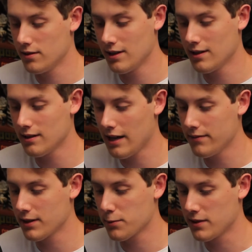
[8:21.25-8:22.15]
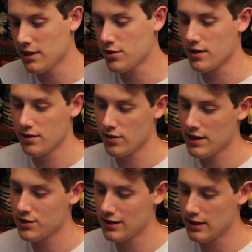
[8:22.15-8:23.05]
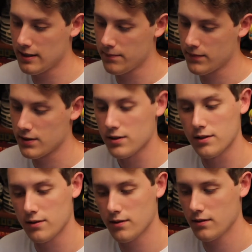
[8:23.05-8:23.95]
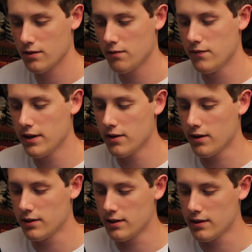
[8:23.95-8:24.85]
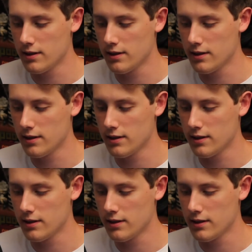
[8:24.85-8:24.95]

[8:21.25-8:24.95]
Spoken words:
You need a lot of liquid nitrogen. They're actually there's a video on